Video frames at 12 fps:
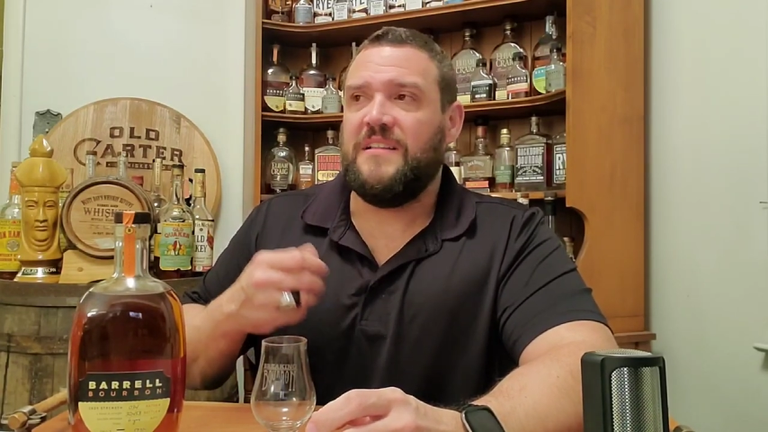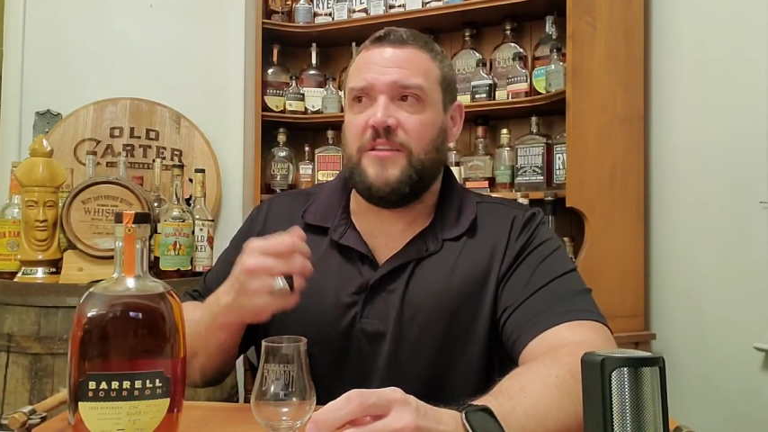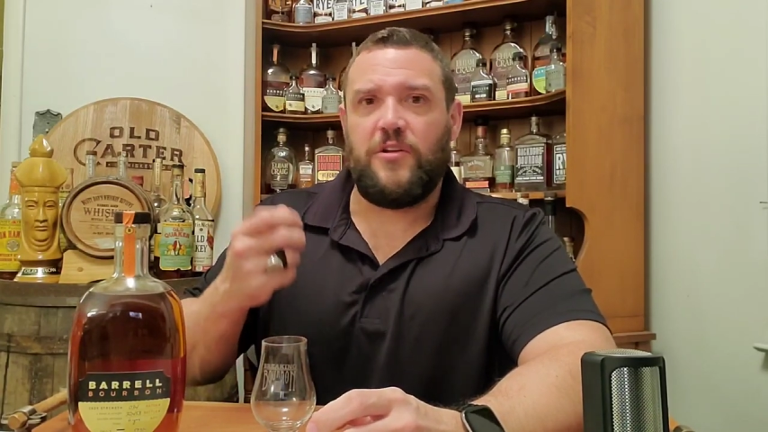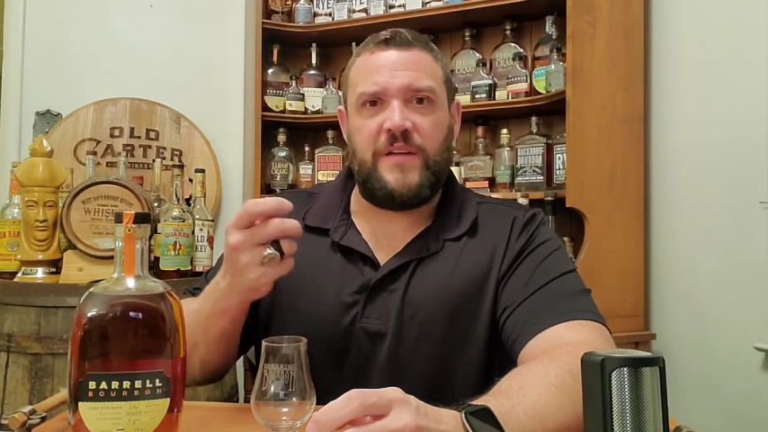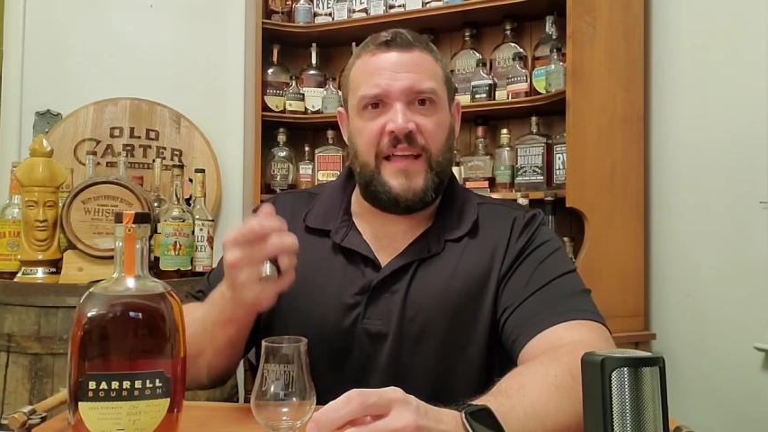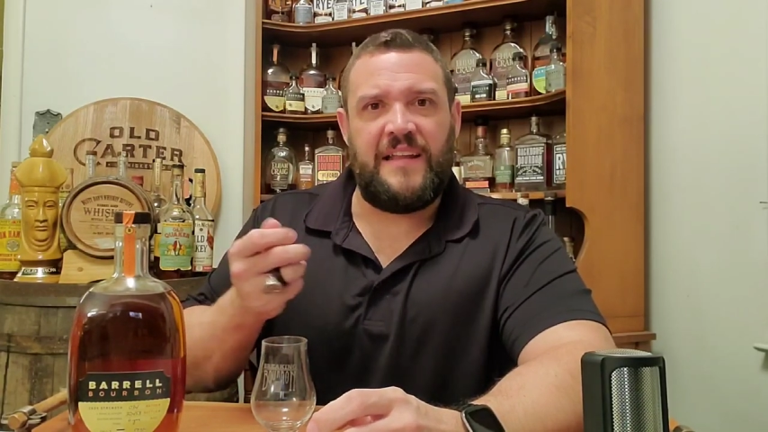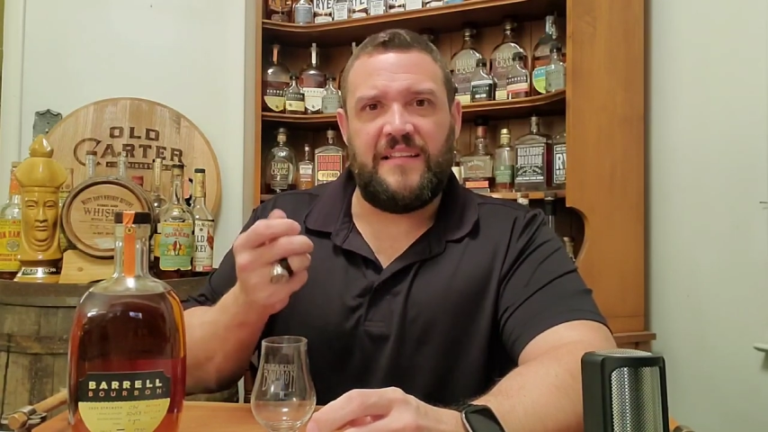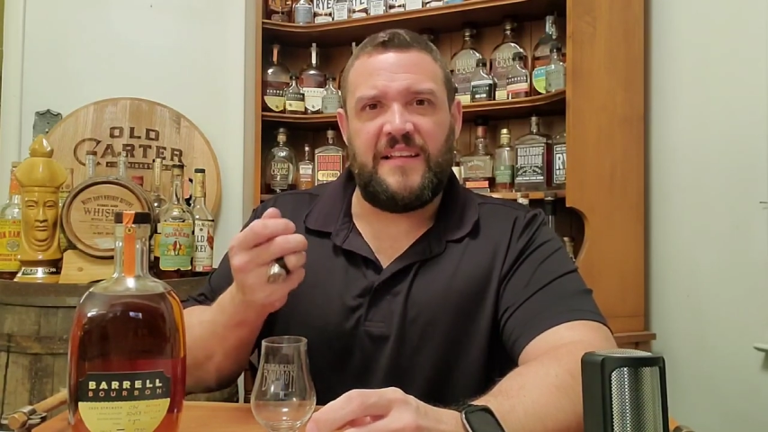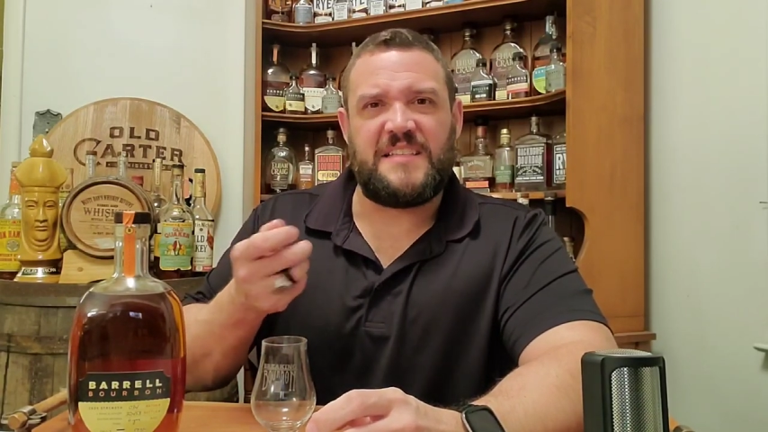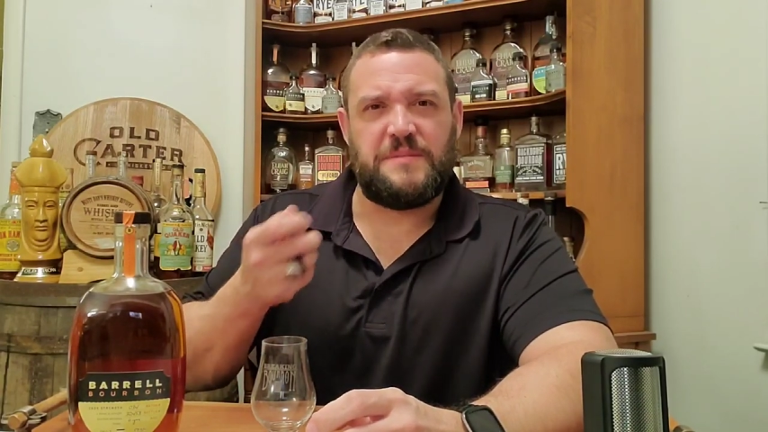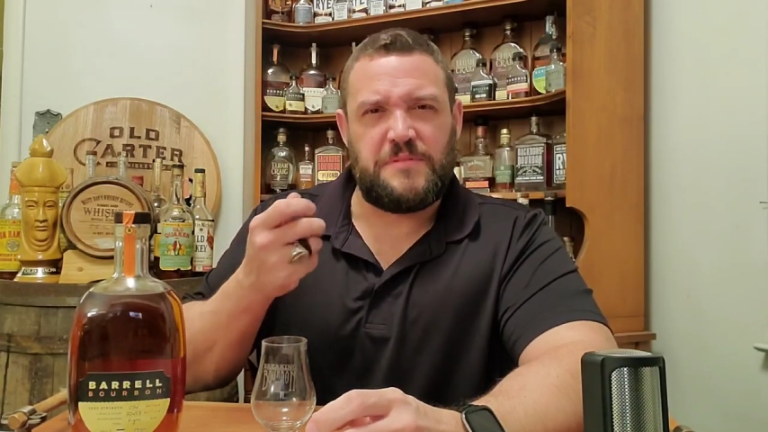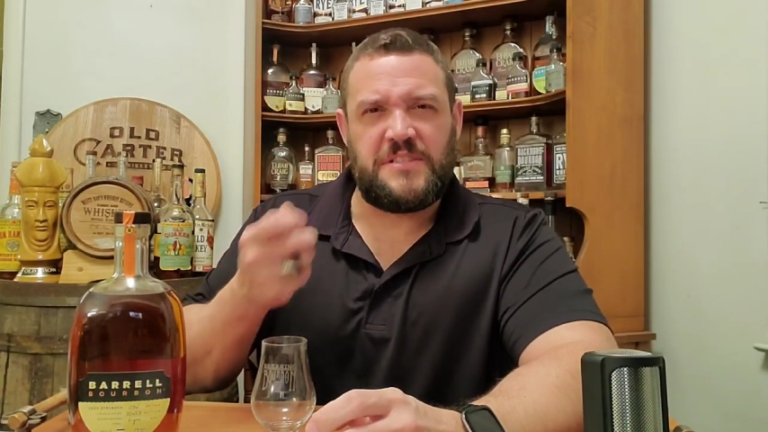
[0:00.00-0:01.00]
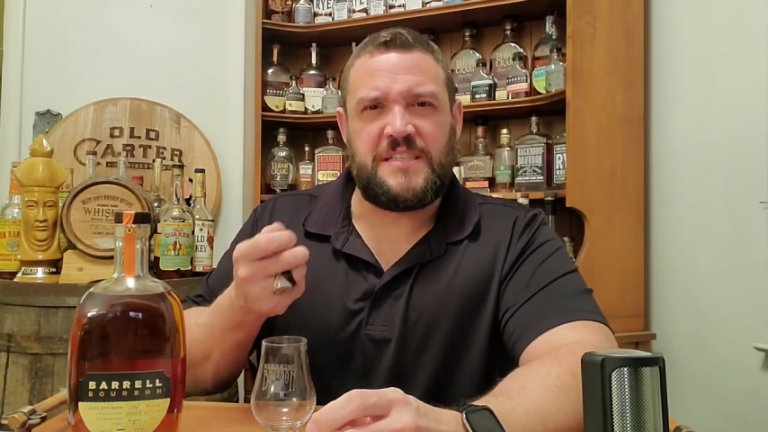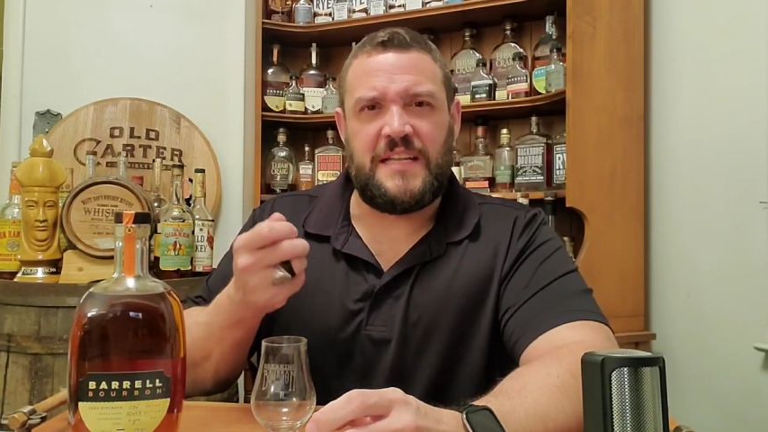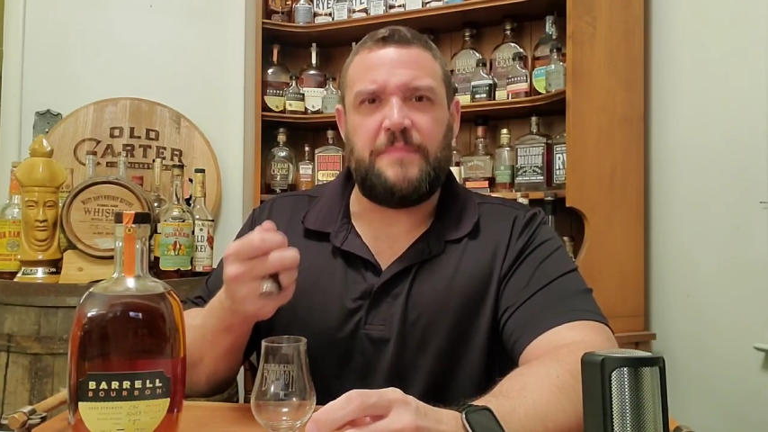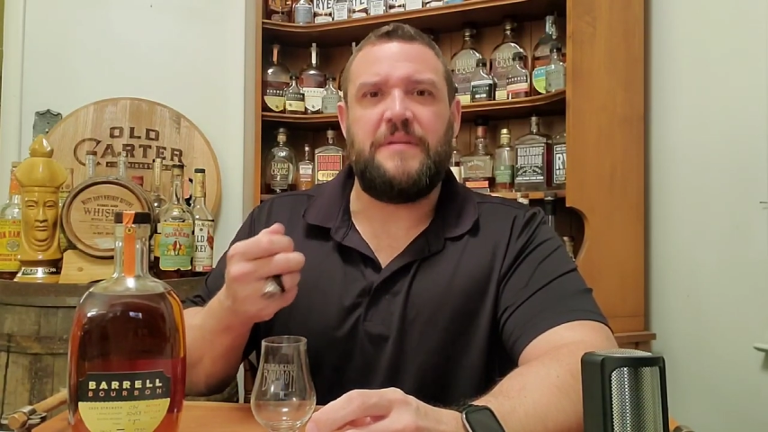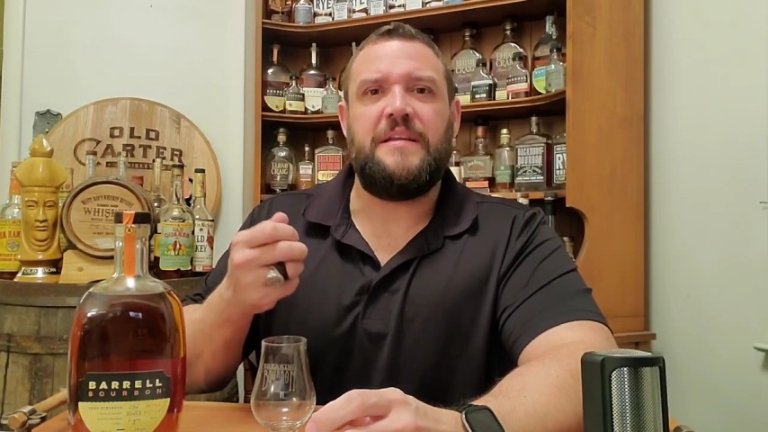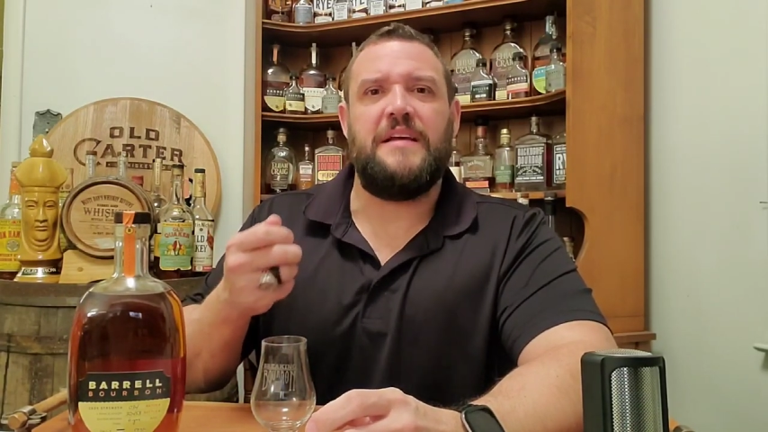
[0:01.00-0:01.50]
Little hint of like some
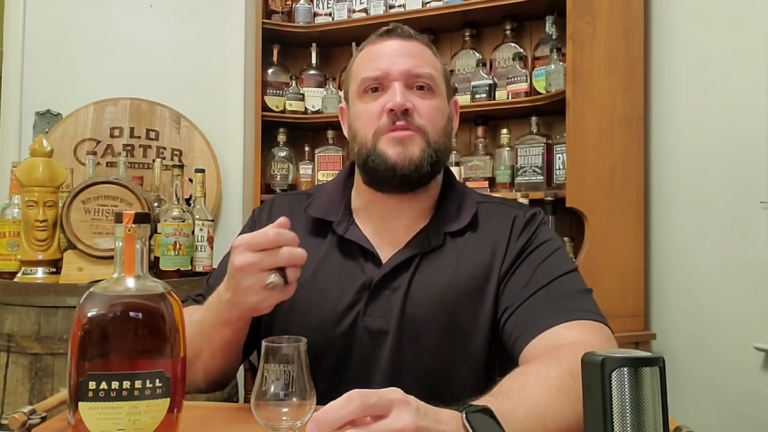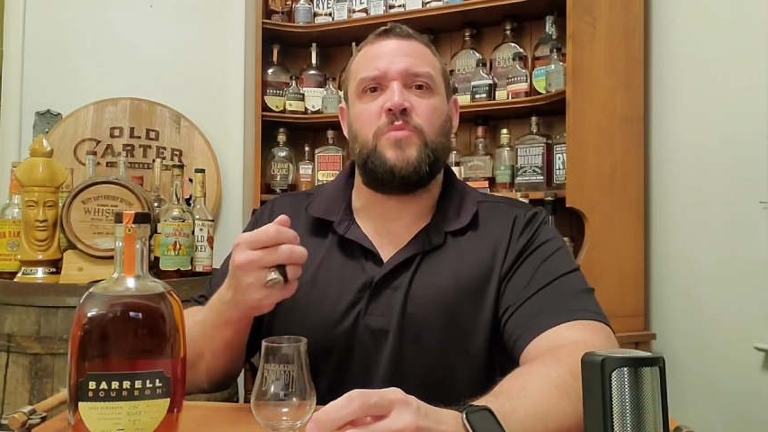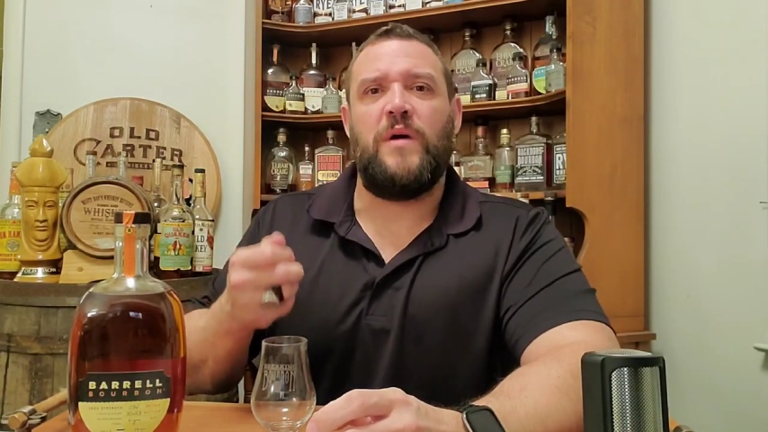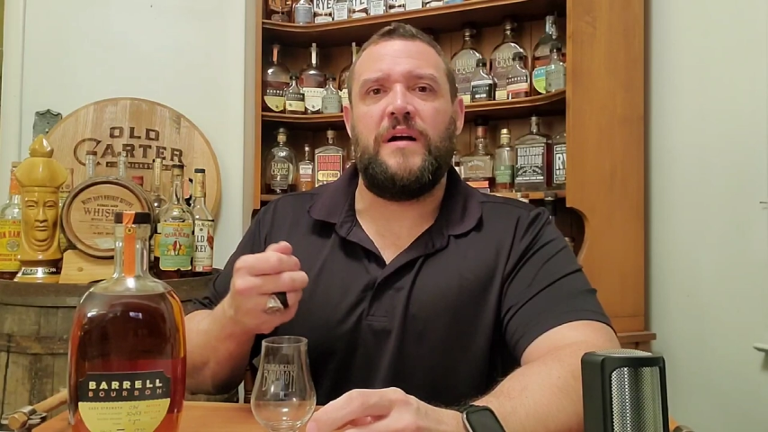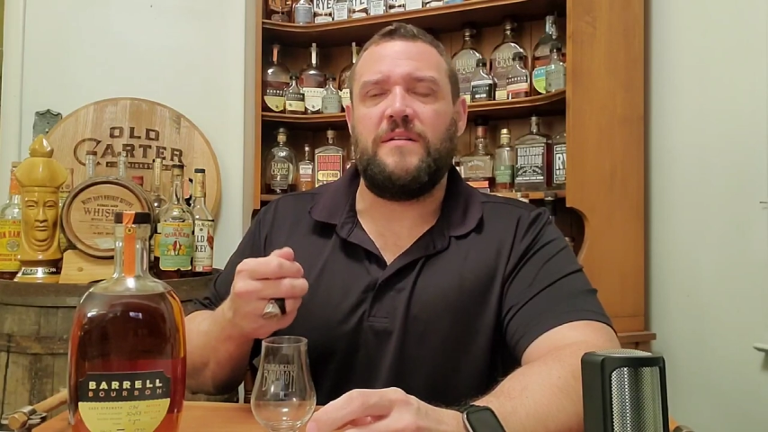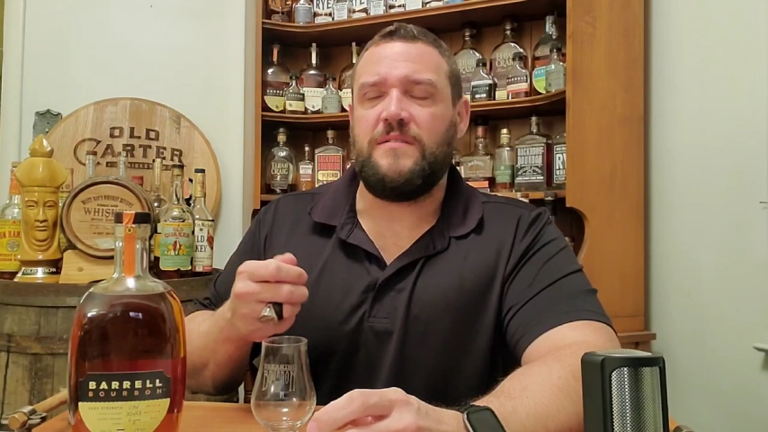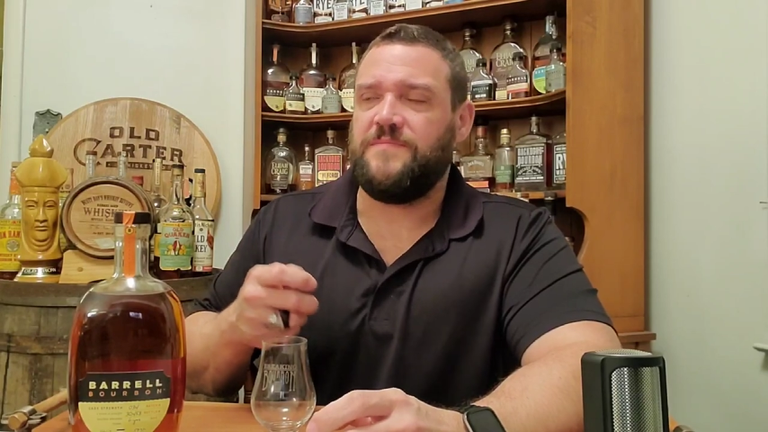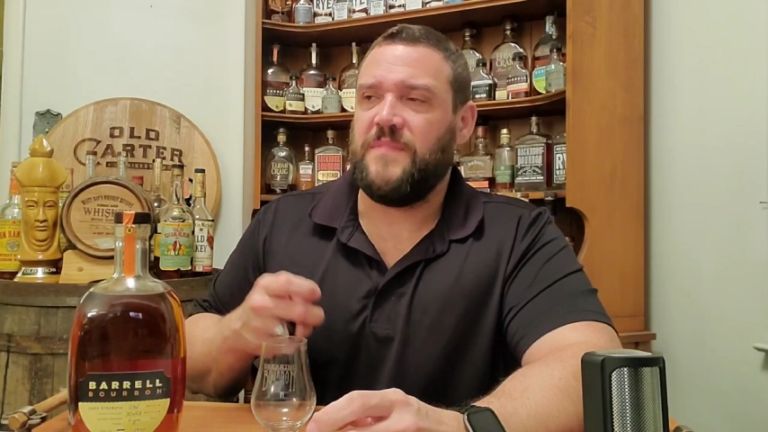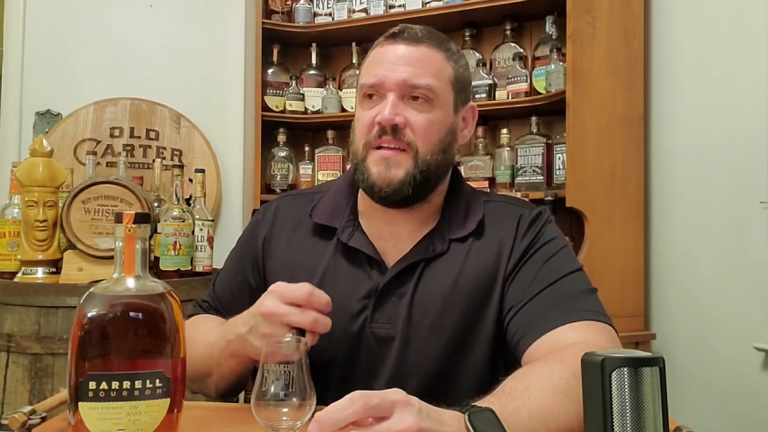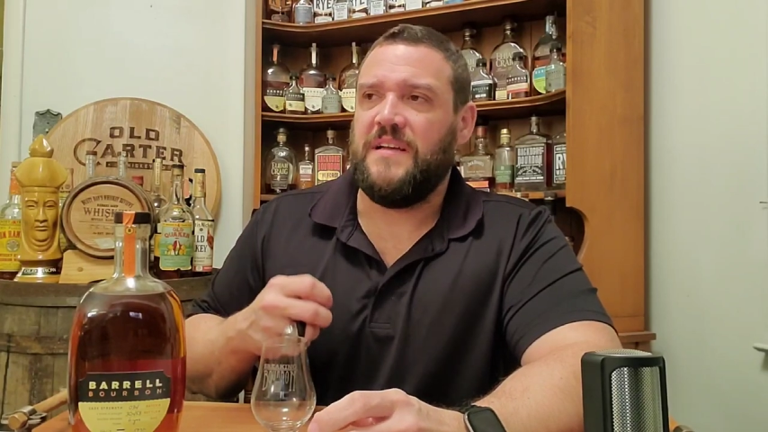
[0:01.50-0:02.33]
cinnamon as well,